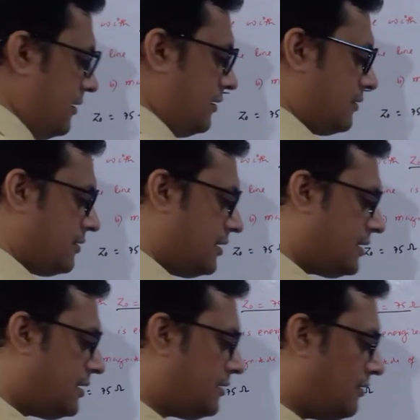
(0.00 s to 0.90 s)
So this
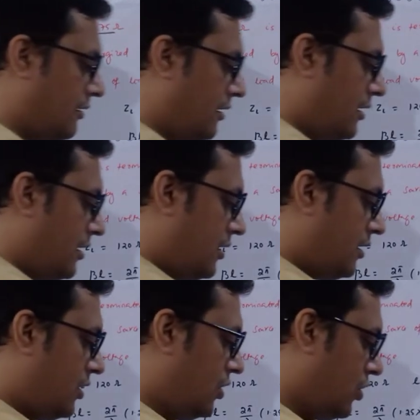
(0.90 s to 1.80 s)
is your
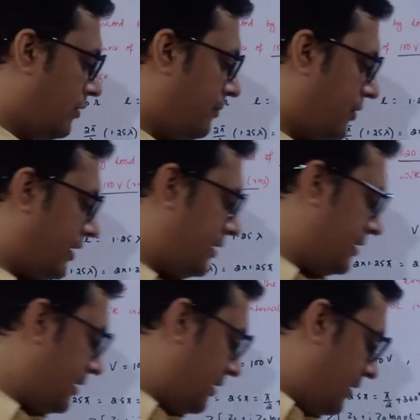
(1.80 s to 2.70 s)
load
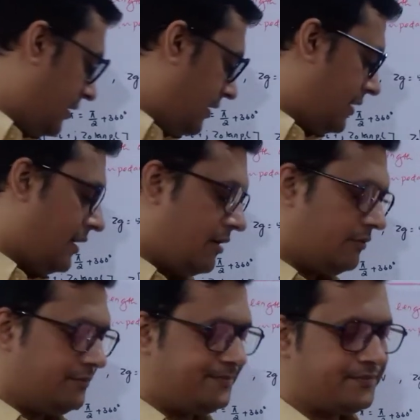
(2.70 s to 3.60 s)
potential. Now
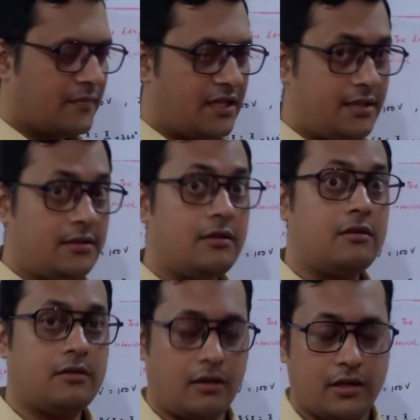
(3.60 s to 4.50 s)
this is your
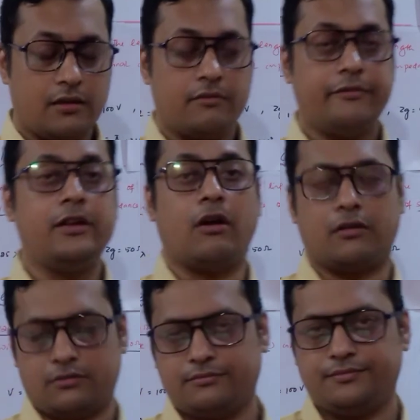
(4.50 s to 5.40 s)
V naught.
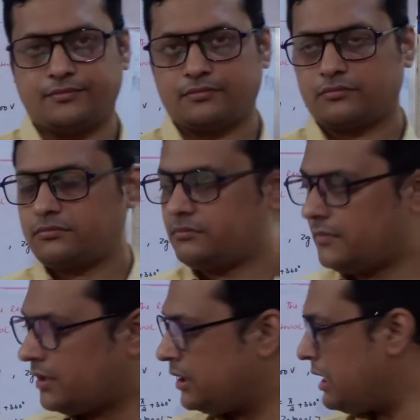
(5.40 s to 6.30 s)

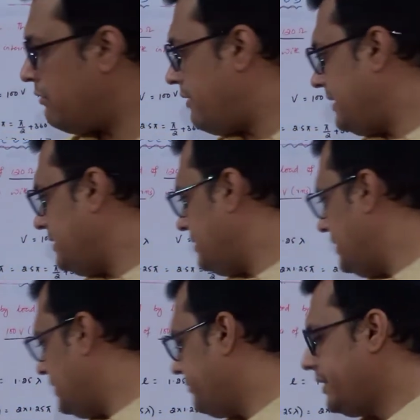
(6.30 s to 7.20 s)
Now once
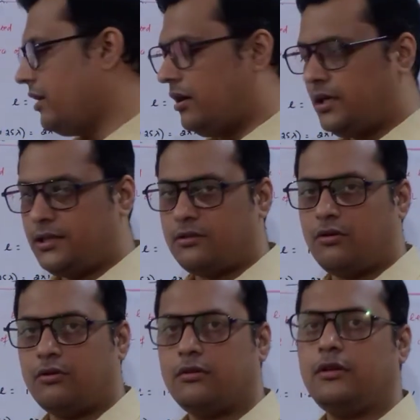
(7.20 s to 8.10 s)
this V naught is
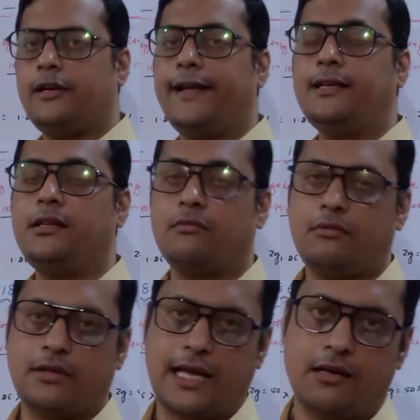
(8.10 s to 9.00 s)
known, next you have to
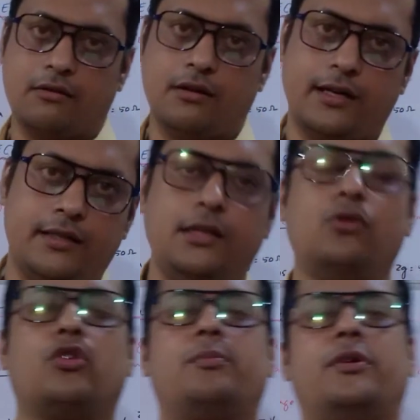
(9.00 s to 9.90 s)
calculate the
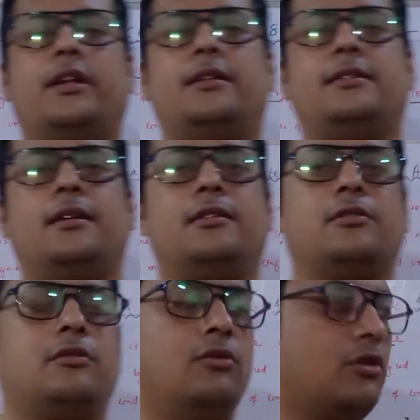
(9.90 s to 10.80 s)
load potential. So
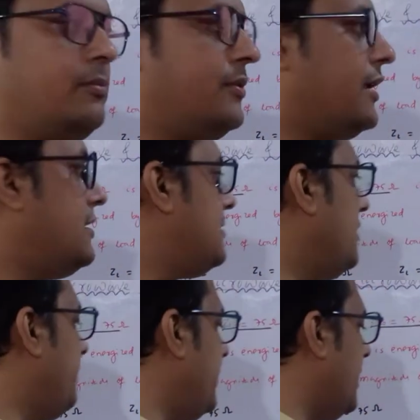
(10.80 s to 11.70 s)
load potential
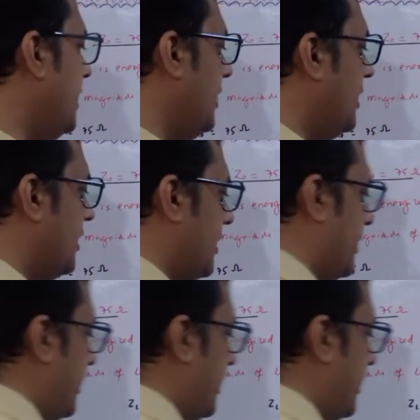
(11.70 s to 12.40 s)
VL, the